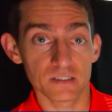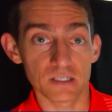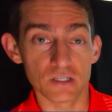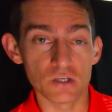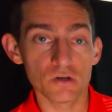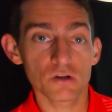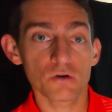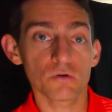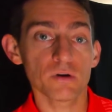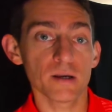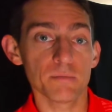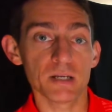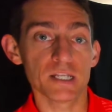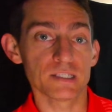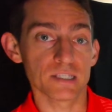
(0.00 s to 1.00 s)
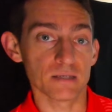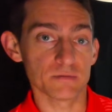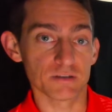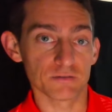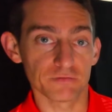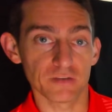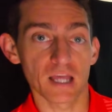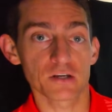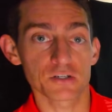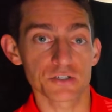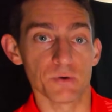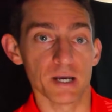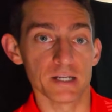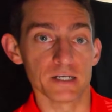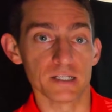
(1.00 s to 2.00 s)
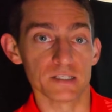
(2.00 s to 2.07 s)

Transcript: The Uneekor Eye Mini seemed to fluctuate.